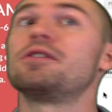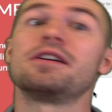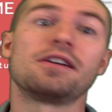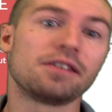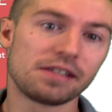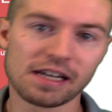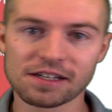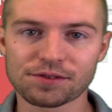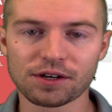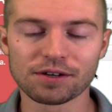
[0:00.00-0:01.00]
where did all the
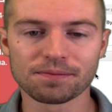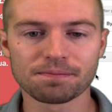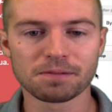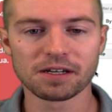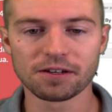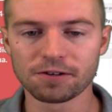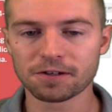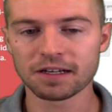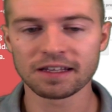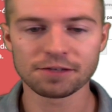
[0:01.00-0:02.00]
text go? But, you know, you're
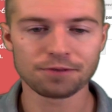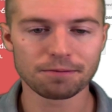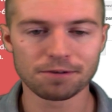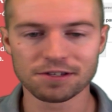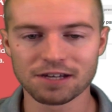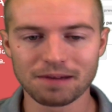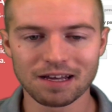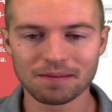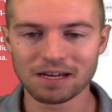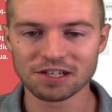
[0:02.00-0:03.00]
going to at least want to put some
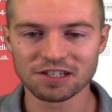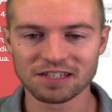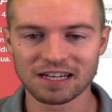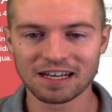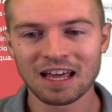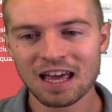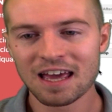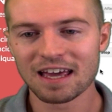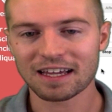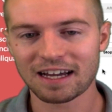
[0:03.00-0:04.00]
animations in.
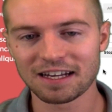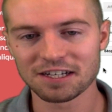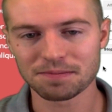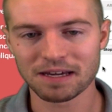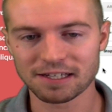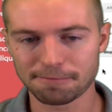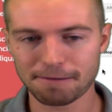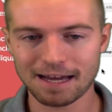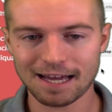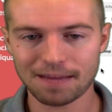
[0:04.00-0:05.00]
It kind of just makes it
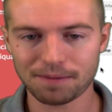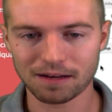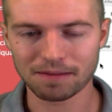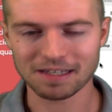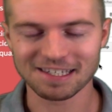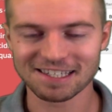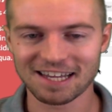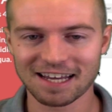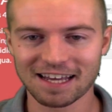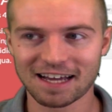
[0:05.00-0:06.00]
pop, and it makes it
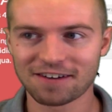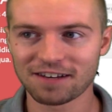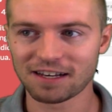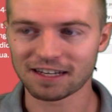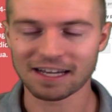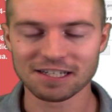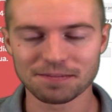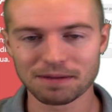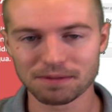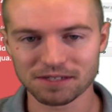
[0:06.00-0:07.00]
stand out, and it catches
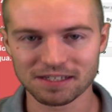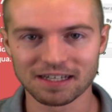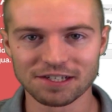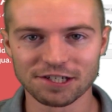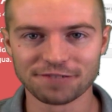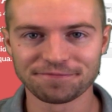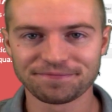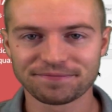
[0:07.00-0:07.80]
people's attention.